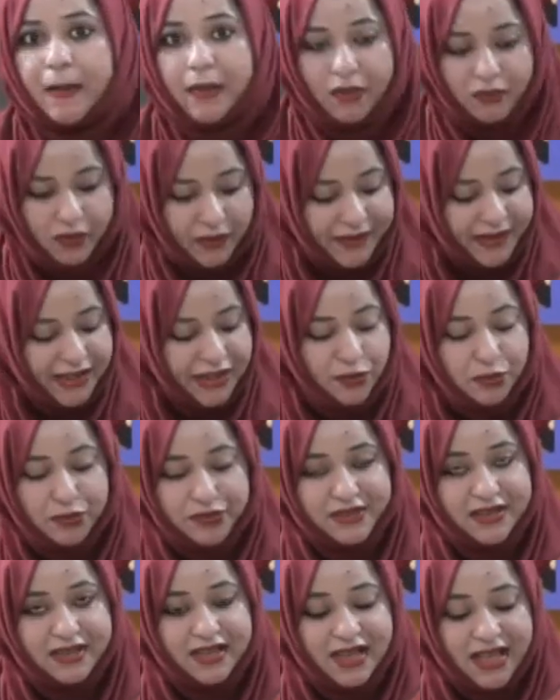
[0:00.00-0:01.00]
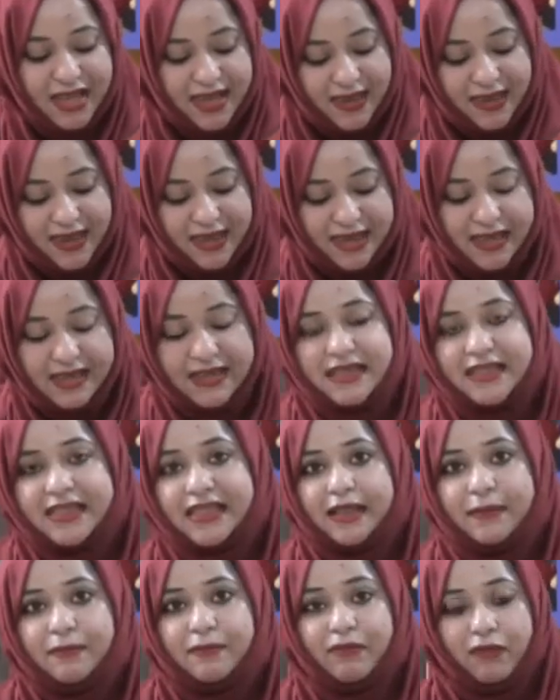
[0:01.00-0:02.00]
We will use
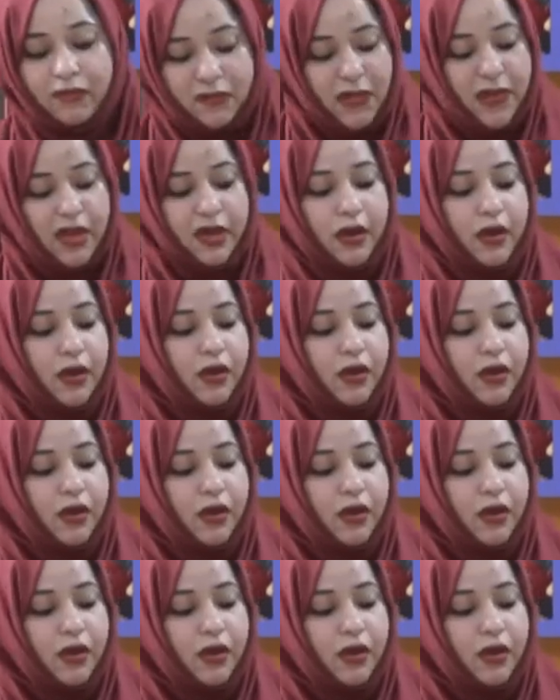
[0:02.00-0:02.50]
some